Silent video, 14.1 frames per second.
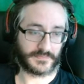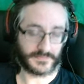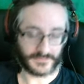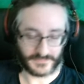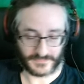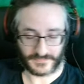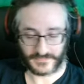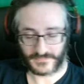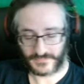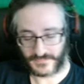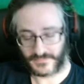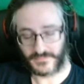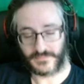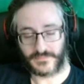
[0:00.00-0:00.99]

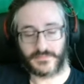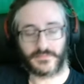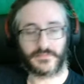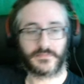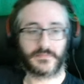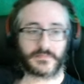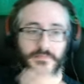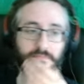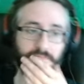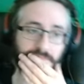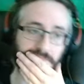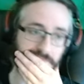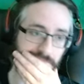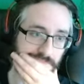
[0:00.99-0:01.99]

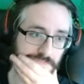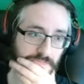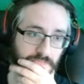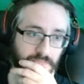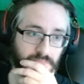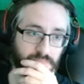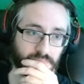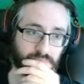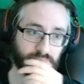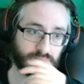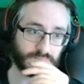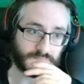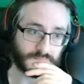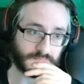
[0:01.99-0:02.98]

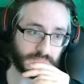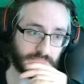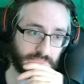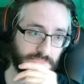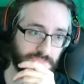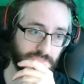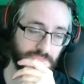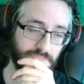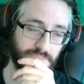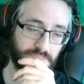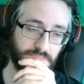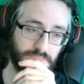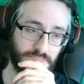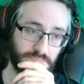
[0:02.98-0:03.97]

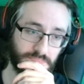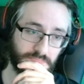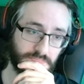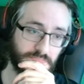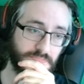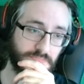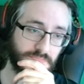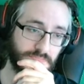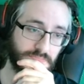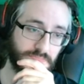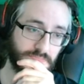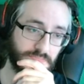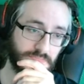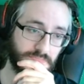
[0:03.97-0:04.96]

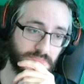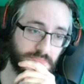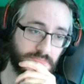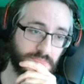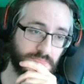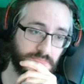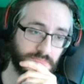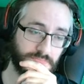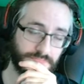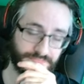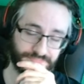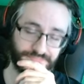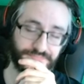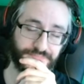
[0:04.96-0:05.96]

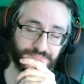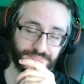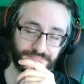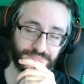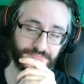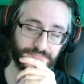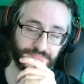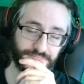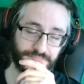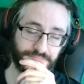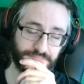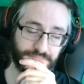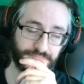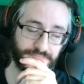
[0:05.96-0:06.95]

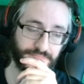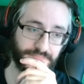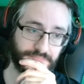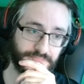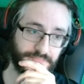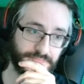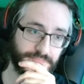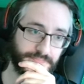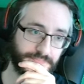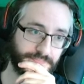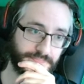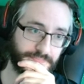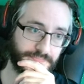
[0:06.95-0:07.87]
(silent)